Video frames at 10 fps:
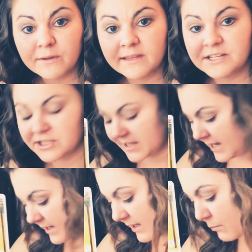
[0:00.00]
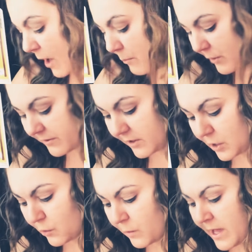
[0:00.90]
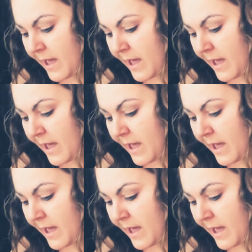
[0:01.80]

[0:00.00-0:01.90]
and they just can't keep up with you.